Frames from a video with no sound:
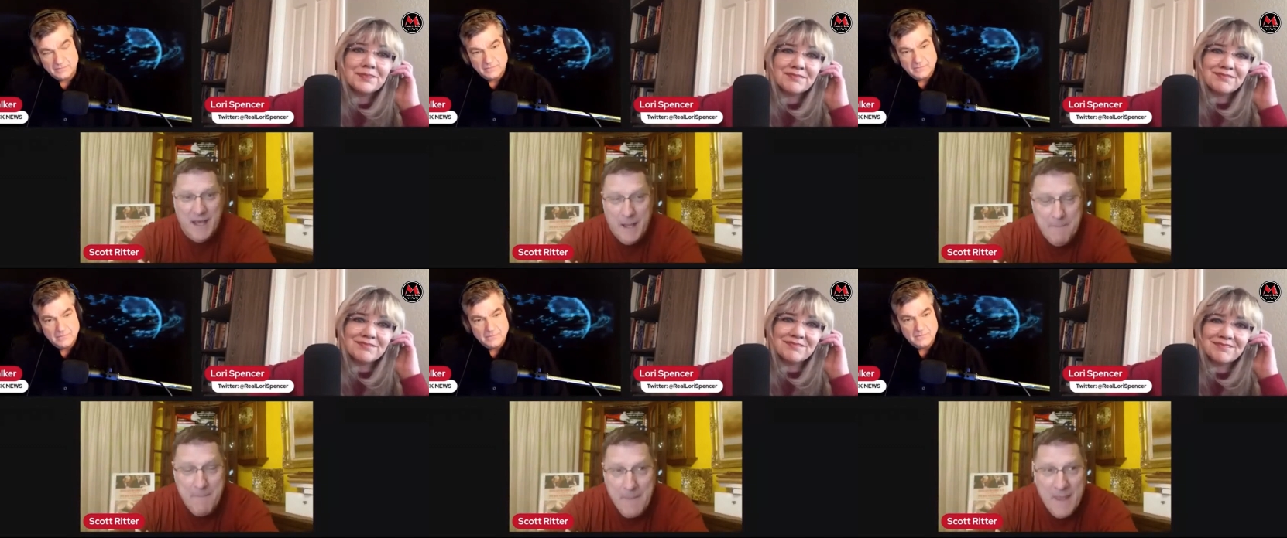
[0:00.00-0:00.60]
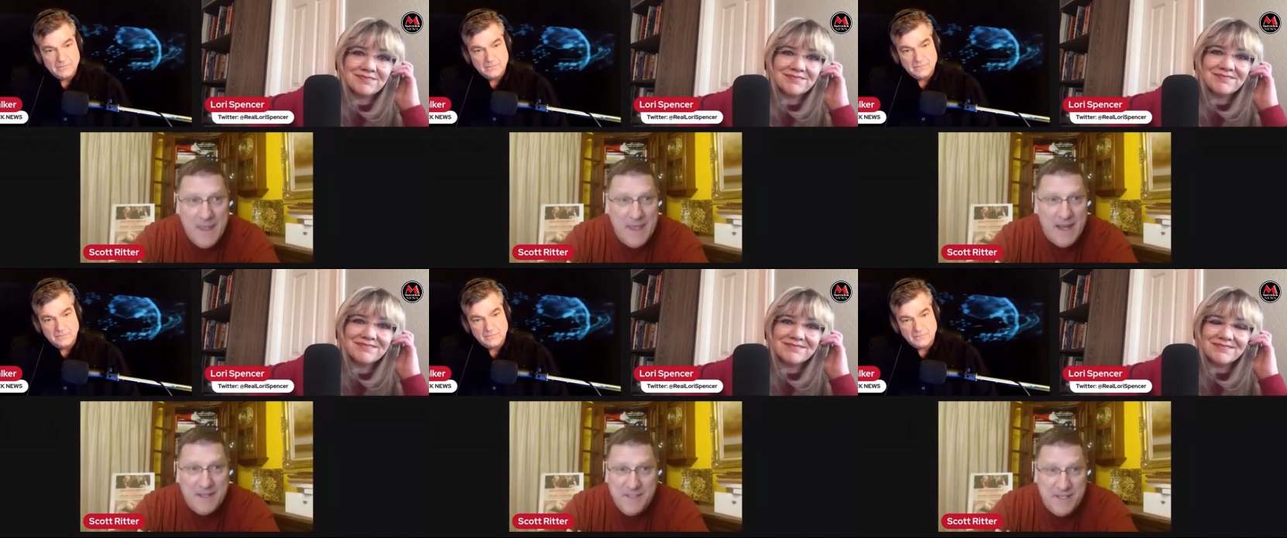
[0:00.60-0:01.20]
Speaker 1: Um,
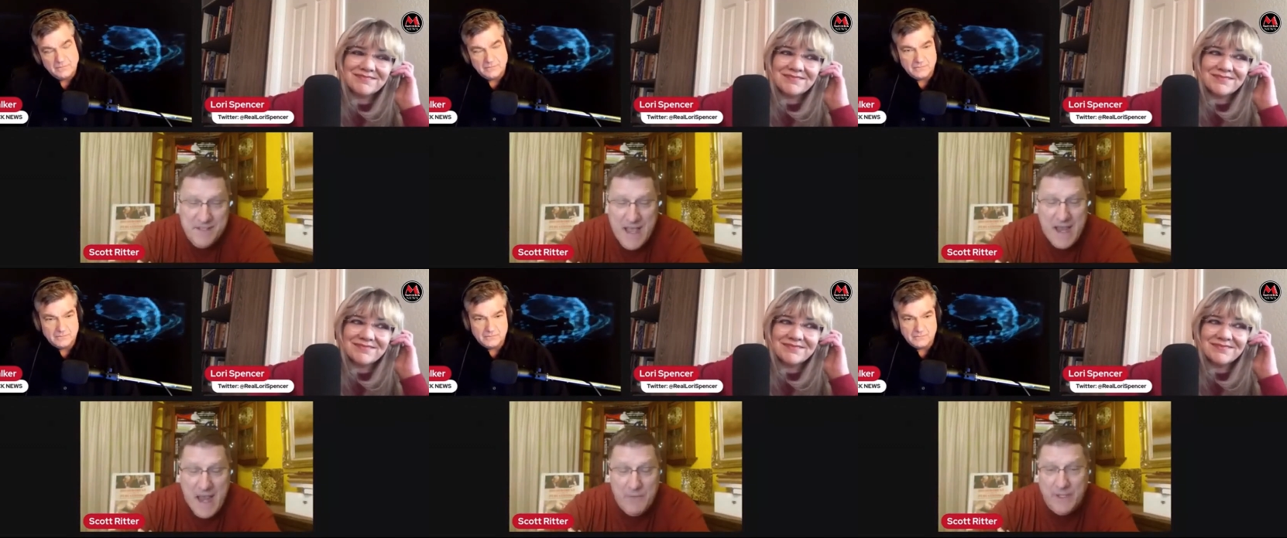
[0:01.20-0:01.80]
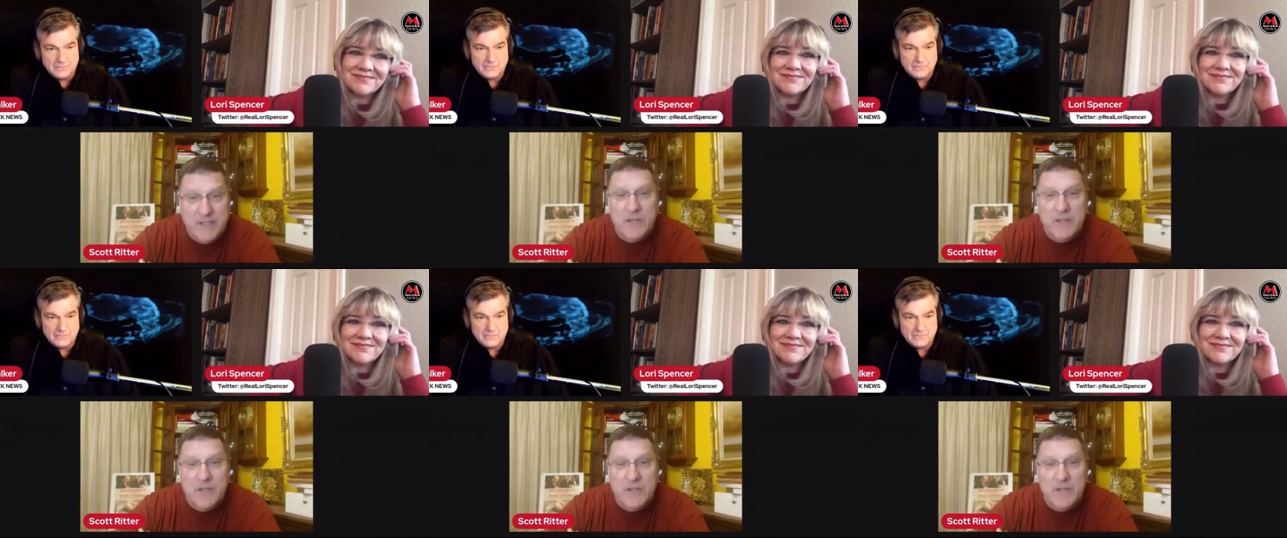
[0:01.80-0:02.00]
I said, no, I, I really